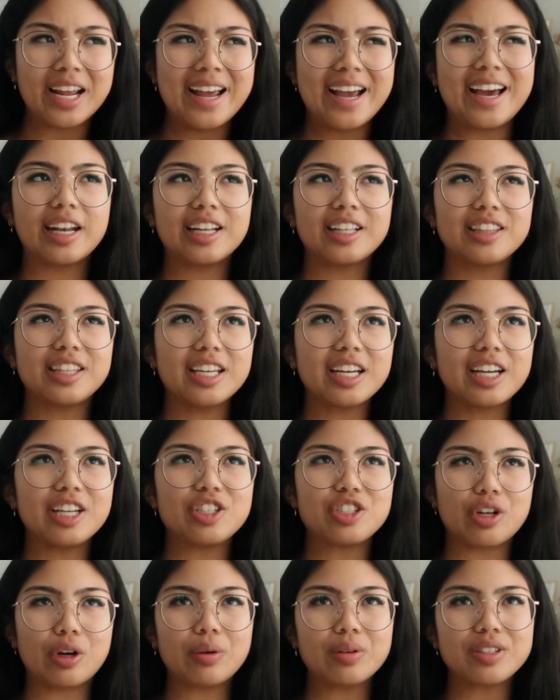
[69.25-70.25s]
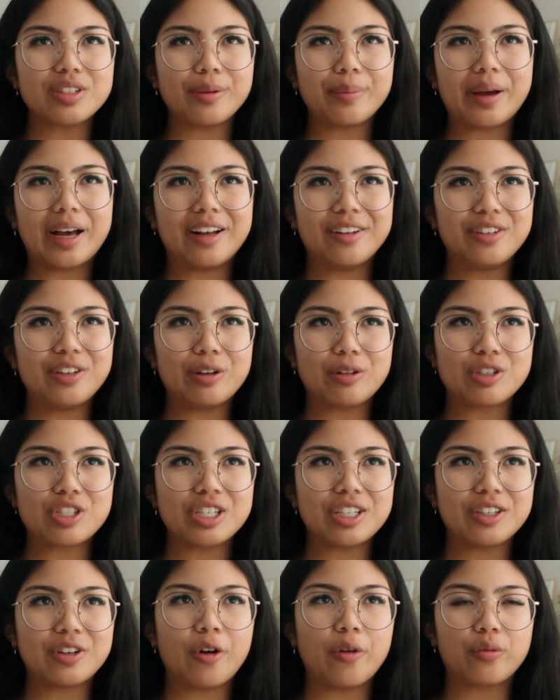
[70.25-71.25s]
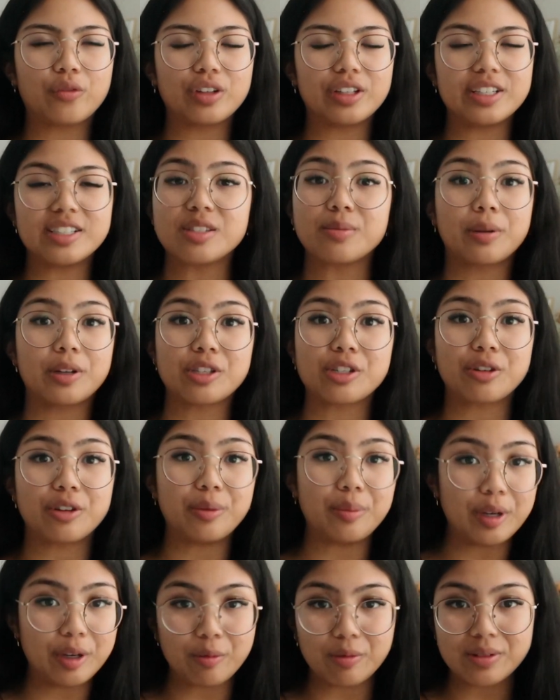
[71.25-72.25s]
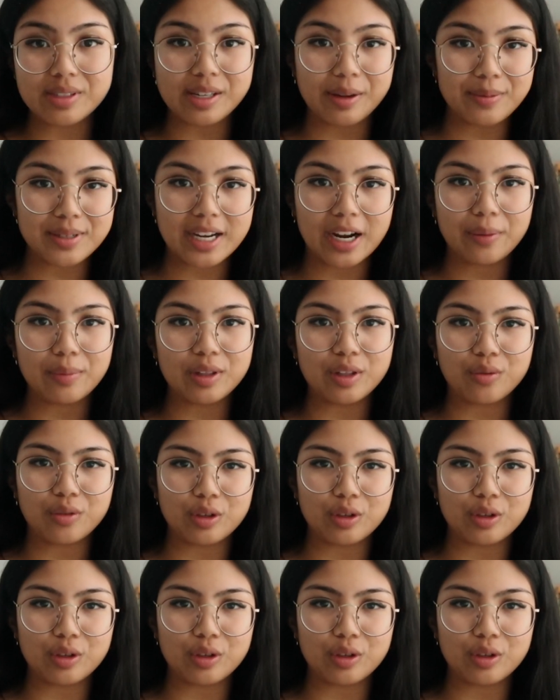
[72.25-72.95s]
And I think I joked about Notion hopefully sponsoring me sometime in the